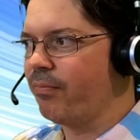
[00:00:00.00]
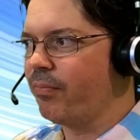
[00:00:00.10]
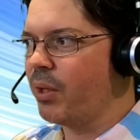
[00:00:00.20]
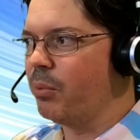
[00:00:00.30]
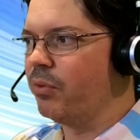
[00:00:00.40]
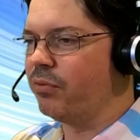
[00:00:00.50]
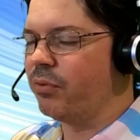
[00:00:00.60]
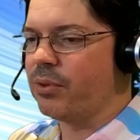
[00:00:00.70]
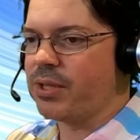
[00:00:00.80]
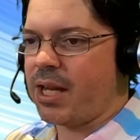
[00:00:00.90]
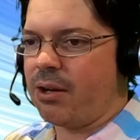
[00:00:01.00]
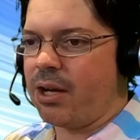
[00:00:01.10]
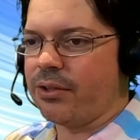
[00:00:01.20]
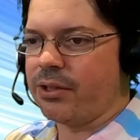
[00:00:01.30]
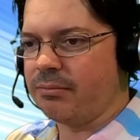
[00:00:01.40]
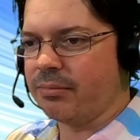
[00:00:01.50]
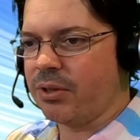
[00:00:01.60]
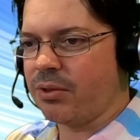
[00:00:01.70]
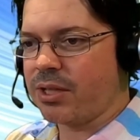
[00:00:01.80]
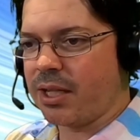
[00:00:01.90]
moving forwards how other
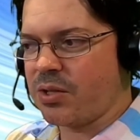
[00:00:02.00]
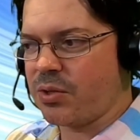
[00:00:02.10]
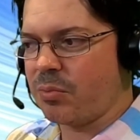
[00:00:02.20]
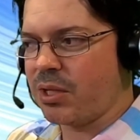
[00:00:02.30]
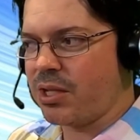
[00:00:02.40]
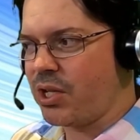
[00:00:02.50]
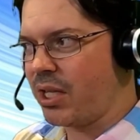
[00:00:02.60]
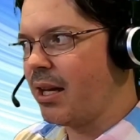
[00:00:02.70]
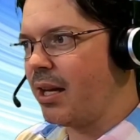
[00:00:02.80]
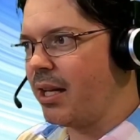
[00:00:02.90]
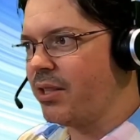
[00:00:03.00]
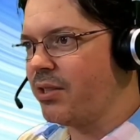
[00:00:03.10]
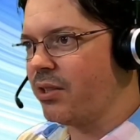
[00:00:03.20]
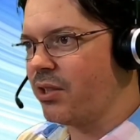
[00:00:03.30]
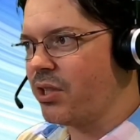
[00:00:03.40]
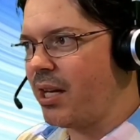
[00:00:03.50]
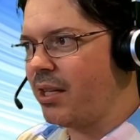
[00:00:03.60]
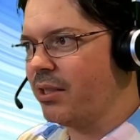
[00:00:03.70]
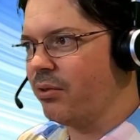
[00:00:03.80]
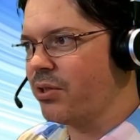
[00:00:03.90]
context can be injected into the chat
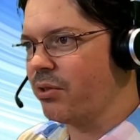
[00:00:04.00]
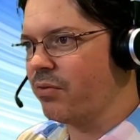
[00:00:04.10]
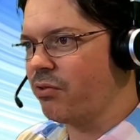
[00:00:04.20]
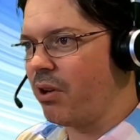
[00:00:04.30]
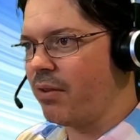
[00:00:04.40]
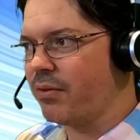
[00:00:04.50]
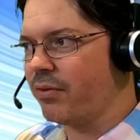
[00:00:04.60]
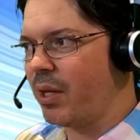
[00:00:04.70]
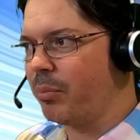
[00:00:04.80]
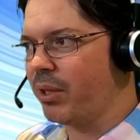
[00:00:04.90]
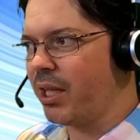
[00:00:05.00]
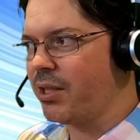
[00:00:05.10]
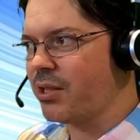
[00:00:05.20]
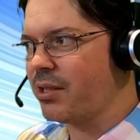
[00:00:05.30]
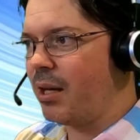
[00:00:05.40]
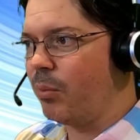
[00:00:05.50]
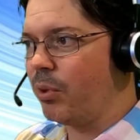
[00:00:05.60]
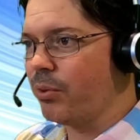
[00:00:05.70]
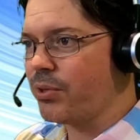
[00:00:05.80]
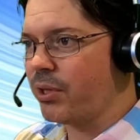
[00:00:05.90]
in order to drive different applications.
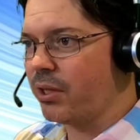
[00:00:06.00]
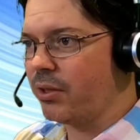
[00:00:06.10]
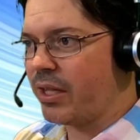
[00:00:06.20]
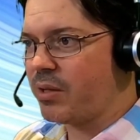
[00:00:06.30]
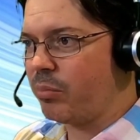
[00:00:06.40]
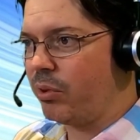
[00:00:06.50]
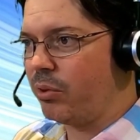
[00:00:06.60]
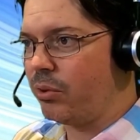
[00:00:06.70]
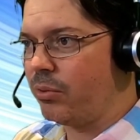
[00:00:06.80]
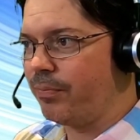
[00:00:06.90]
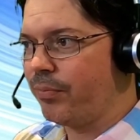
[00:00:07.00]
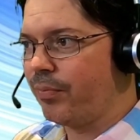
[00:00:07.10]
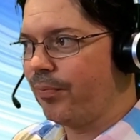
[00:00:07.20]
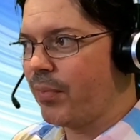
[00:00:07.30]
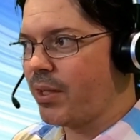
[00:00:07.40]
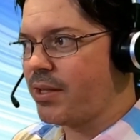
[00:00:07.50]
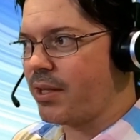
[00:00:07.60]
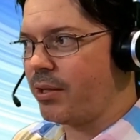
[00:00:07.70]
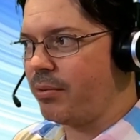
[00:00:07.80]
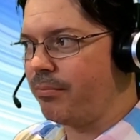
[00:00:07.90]
We're also going to explore
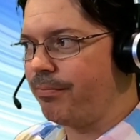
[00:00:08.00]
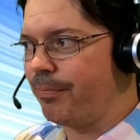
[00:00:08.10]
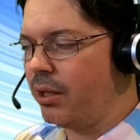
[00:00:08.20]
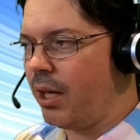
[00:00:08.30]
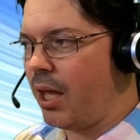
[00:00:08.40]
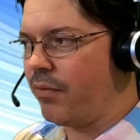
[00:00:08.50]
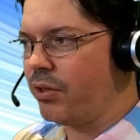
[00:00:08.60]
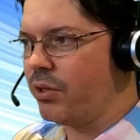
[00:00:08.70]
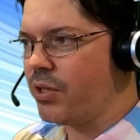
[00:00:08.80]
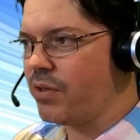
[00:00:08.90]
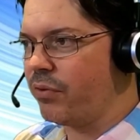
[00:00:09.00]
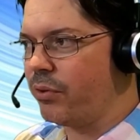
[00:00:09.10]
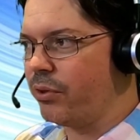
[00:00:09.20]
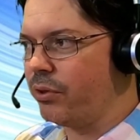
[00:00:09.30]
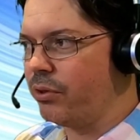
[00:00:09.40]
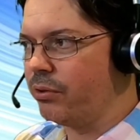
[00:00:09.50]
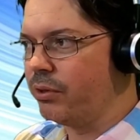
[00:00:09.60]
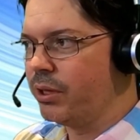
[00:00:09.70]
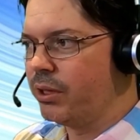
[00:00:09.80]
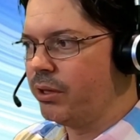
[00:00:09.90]
some avenues for
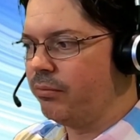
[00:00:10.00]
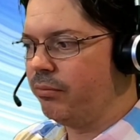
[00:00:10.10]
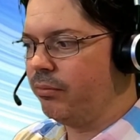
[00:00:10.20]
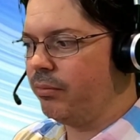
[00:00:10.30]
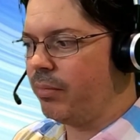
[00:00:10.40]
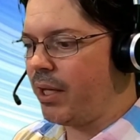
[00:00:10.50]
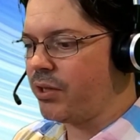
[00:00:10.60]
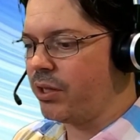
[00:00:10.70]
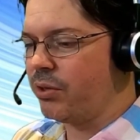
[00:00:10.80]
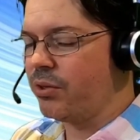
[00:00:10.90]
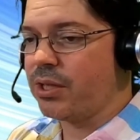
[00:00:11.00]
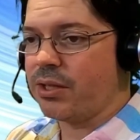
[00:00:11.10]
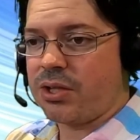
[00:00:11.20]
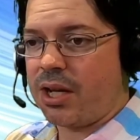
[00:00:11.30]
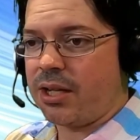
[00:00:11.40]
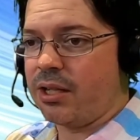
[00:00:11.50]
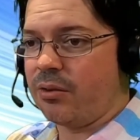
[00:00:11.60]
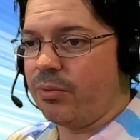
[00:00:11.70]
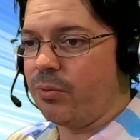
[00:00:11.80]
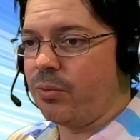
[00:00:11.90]
actually using the chat in a
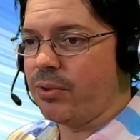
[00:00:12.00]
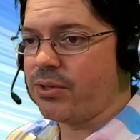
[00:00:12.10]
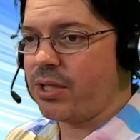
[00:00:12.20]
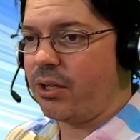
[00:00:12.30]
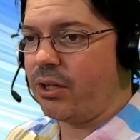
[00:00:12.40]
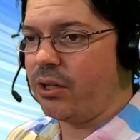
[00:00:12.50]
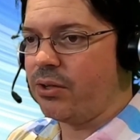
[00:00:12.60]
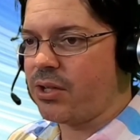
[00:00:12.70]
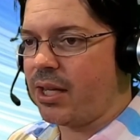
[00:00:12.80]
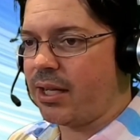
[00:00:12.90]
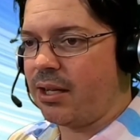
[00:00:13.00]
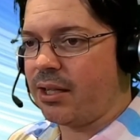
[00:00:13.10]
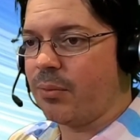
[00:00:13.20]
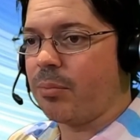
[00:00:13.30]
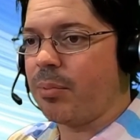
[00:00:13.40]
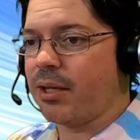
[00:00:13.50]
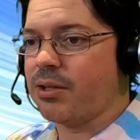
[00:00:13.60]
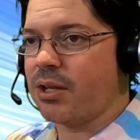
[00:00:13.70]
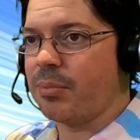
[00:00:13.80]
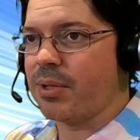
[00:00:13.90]
real world scenario. So, like, how can we package
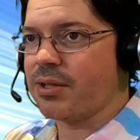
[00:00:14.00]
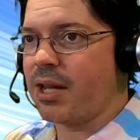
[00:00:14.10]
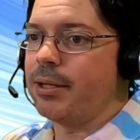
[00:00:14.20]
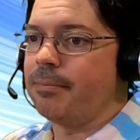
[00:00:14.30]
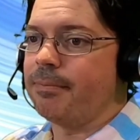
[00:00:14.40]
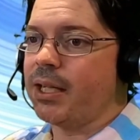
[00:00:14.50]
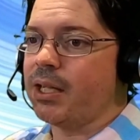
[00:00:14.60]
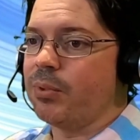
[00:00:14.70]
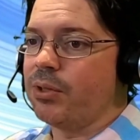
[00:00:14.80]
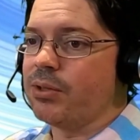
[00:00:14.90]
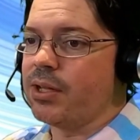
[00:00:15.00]
it up as an app? How can we use it as